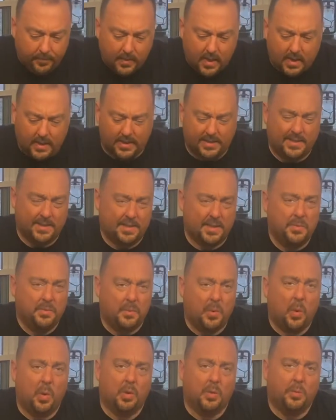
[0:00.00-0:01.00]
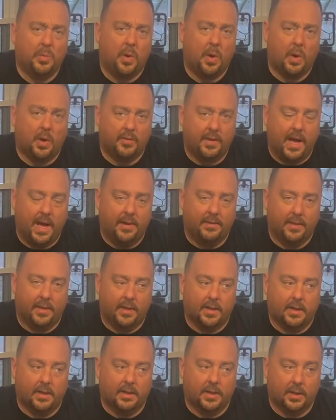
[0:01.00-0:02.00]
This is an important part of having
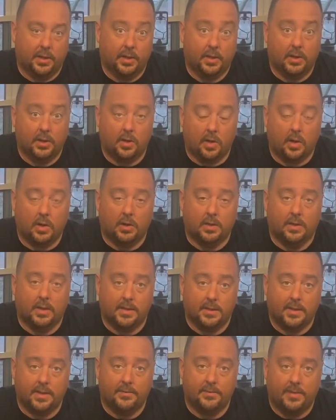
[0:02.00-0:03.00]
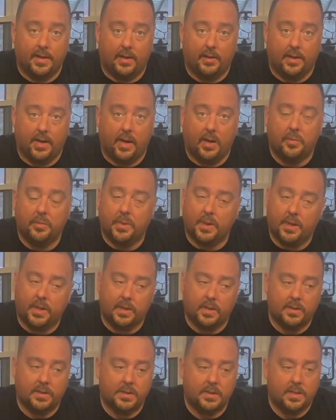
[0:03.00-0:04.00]
a good garden, as I've found out,
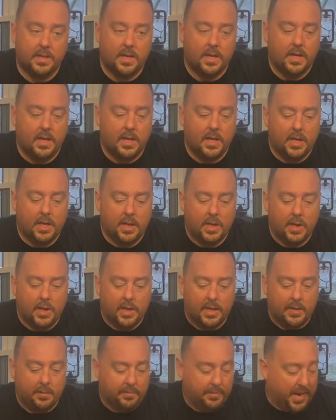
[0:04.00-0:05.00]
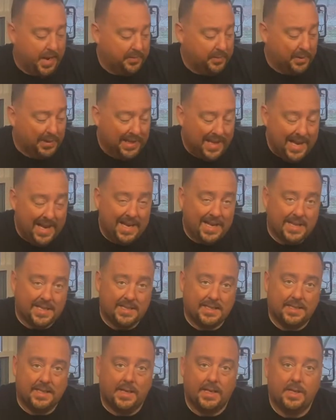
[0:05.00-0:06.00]
because by planting
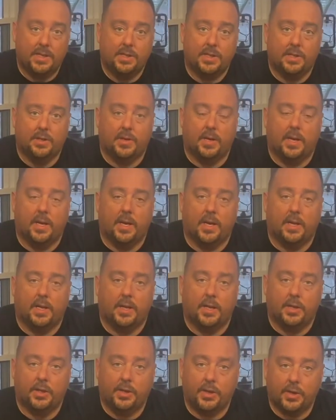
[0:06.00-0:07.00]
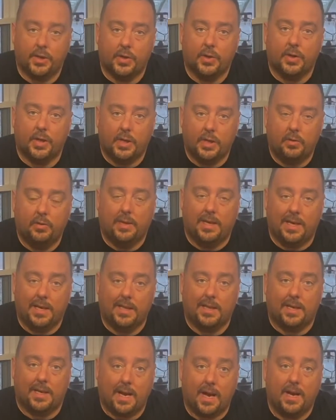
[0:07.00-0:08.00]
seeds, you can ensure that you get
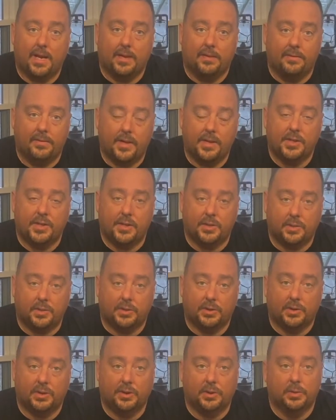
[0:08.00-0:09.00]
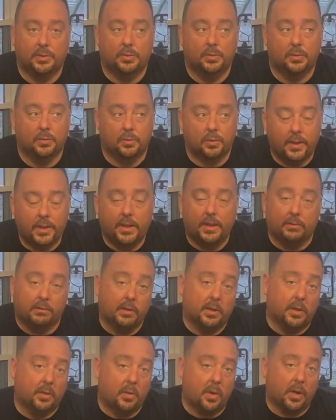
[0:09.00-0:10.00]
the kind of vegetables you
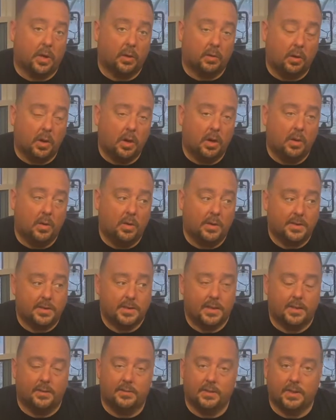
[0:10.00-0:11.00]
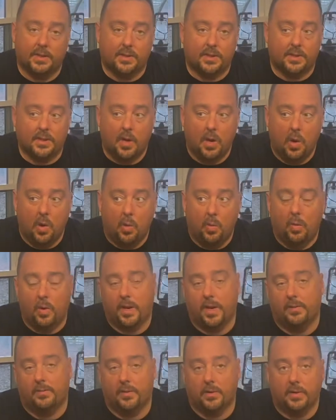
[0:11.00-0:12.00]
really want to grow instead of just
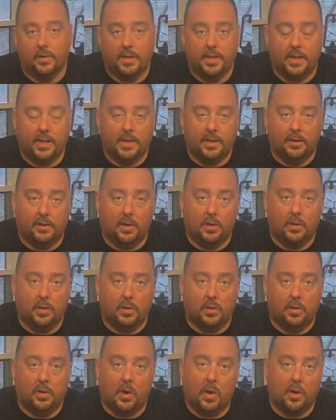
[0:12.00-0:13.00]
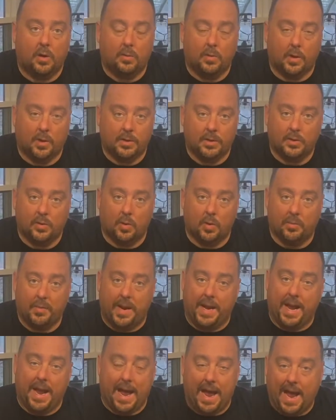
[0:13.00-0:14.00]
whatever the local hardware store may
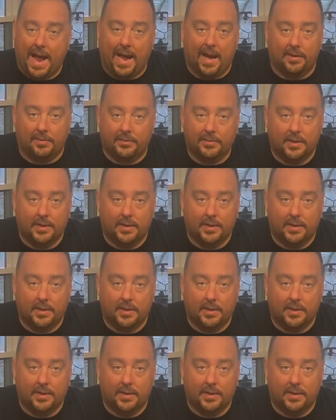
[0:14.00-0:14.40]
have